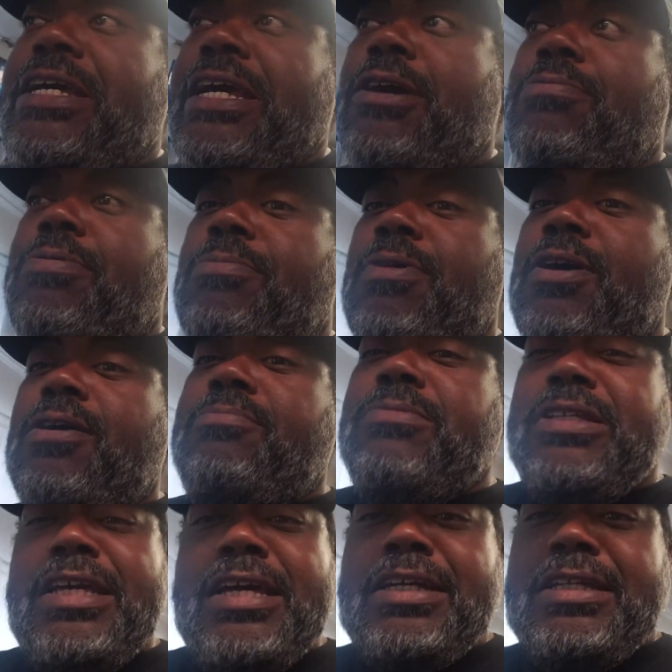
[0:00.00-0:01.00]
help them up.
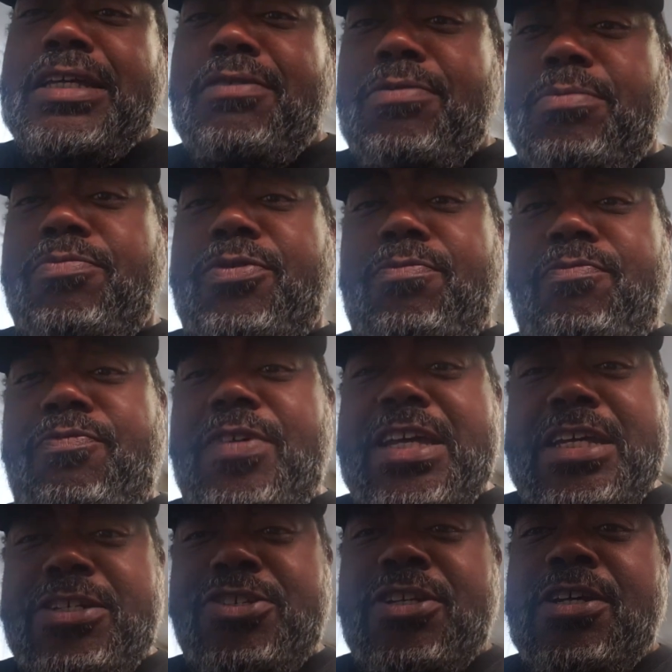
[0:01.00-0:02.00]
Yeah, give them some
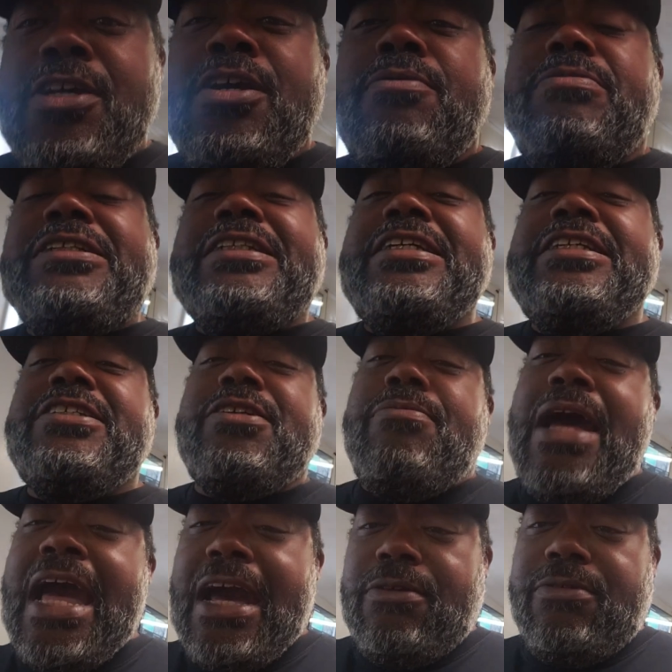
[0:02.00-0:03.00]
fish, but teach them
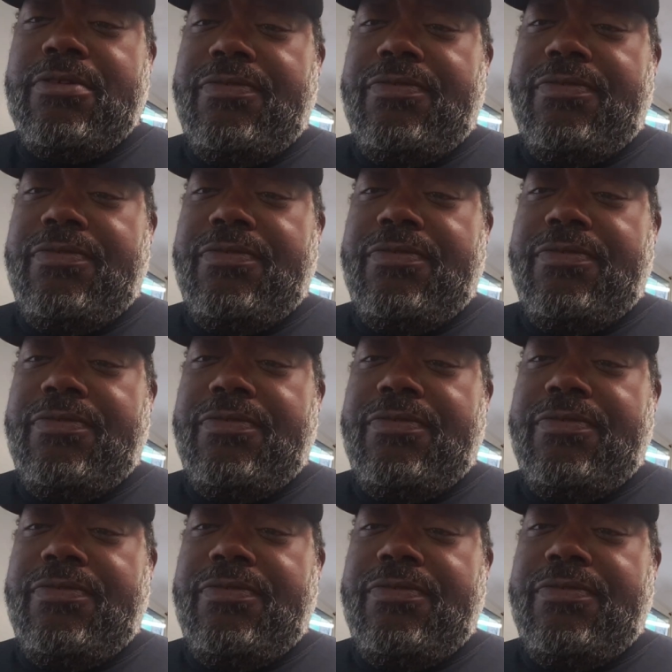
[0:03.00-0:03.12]
how to